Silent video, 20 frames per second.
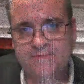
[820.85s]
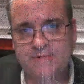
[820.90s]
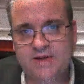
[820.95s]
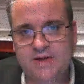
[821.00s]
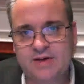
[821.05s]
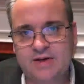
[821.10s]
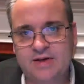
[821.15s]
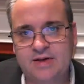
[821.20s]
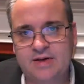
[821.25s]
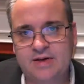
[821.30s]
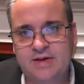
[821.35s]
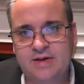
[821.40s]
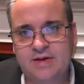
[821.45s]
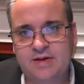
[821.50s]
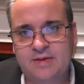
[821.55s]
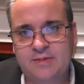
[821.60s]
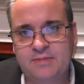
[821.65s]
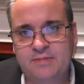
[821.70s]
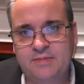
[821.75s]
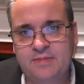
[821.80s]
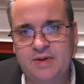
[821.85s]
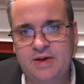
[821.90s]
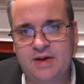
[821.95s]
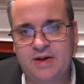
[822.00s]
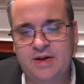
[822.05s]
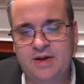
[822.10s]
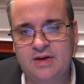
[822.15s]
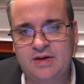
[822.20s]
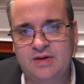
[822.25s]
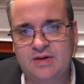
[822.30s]
um,
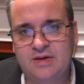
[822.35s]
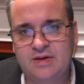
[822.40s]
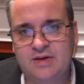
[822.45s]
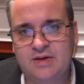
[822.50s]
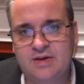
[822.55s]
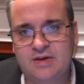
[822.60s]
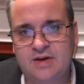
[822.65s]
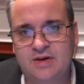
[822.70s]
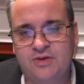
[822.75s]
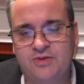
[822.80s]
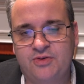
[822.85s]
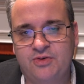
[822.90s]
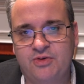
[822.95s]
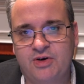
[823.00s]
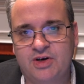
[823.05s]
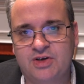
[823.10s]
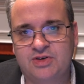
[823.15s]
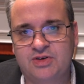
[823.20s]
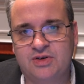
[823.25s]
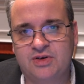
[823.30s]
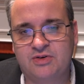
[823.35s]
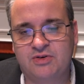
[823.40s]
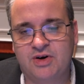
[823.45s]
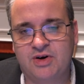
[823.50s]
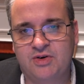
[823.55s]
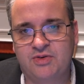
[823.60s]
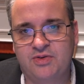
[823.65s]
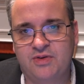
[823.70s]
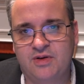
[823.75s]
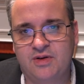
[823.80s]
and uh, under the direction or
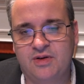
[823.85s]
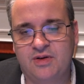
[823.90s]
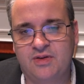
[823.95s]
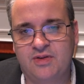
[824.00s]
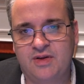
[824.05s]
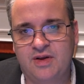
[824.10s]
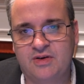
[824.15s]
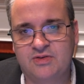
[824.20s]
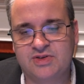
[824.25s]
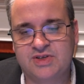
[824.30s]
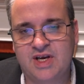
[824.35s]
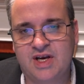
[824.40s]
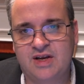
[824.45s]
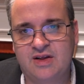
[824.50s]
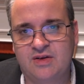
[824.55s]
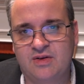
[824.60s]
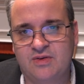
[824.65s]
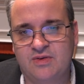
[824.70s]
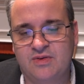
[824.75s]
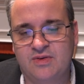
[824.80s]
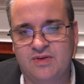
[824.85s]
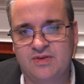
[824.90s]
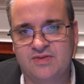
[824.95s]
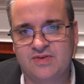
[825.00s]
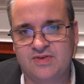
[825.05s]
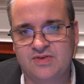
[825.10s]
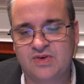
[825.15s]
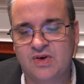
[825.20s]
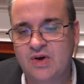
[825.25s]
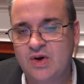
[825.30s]
under the, the understanding that this
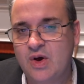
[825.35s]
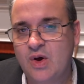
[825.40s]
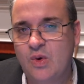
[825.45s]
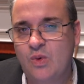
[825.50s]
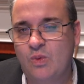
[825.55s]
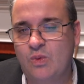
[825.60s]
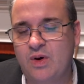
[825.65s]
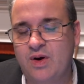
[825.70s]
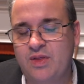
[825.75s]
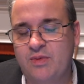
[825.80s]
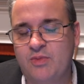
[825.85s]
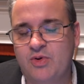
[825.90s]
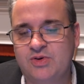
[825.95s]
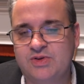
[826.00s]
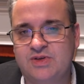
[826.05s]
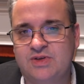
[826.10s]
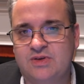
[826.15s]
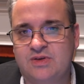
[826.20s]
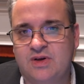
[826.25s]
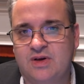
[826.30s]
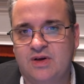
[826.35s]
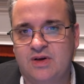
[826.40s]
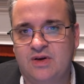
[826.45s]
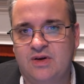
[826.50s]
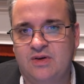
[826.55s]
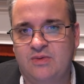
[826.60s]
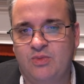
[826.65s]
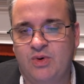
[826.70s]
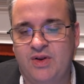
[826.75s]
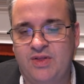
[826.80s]
is one of the most
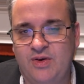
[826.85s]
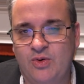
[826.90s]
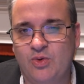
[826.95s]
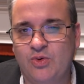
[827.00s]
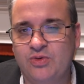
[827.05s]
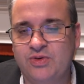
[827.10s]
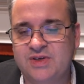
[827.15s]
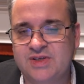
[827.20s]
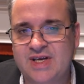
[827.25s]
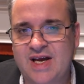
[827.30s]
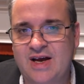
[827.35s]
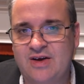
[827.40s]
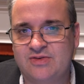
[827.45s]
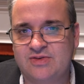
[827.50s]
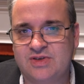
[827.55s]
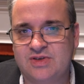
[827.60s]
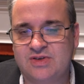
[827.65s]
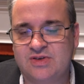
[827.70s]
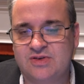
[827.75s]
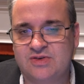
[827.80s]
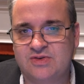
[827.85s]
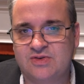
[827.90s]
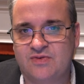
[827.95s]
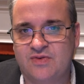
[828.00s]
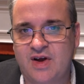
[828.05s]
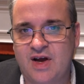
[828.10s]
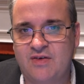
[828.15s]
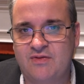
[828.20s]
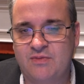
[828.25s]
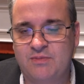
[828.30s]
uh, one of the oldest houses to
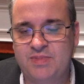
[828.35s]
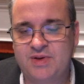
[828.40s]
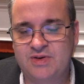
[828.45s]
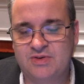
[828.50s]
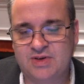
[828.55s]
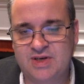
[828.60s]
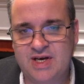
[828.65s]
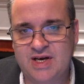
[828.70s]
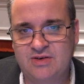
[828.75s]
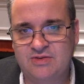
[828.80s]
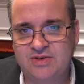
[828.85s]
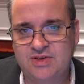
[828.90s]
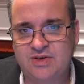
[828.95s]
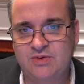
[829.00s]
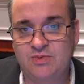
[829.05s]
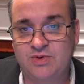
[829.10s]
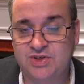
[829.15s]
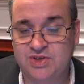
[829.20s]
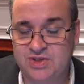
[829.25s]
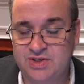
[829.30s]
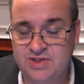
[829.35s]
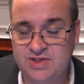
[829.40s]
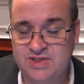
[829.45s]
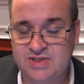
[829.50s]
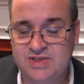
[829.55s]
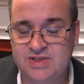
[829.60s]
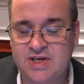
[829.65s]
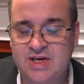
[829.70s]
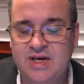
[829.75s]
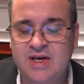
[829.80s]
survive in Peel County, which it
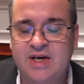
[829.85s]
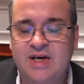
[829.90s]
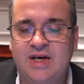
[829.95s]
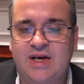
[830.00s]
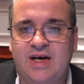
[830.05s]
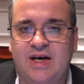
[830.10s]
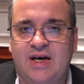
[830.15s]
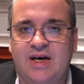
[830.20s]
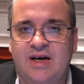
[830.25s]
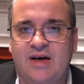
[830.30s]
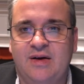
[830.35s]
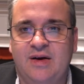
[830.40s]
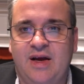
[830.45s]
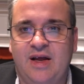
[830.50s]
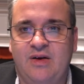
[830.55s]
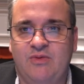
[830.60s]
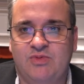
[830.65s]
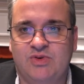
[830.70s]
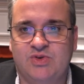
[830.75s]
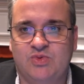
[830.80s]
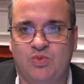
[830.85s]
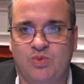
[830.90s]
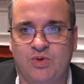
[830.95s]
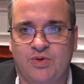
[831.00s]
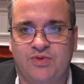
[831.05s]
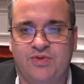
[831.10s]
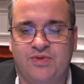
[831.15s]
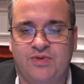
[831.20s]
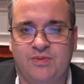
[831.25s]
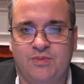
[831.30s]
is, uh, and it was
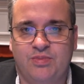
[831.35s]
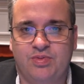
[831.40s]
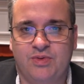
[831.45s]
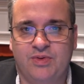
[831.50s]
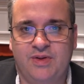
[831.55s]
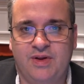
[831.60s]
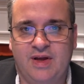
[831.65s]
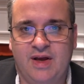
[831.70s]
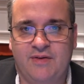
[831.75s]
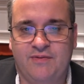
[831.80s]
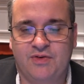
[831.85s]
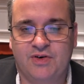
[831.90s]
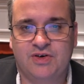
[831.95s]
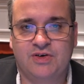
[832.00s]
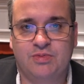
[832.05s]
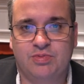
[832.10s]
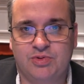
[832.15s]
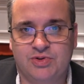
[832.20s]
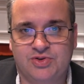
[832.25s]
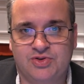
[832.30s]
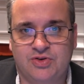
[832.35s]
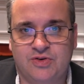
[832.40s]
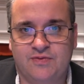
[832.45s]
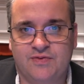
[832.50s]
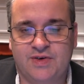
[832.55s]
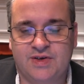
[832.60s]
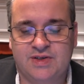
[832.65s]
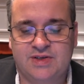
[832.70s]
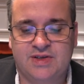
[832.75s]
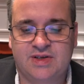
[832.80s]
worth the effort to
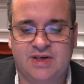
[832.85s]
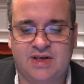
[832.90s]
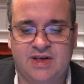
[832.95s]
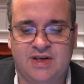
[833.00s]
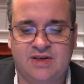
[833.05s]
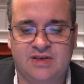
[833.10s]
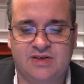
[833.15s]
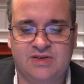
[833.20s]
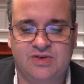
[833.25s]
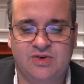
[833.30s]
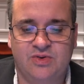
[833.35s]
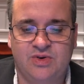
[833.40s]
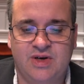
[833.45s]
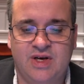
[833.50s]
preserve it. And so in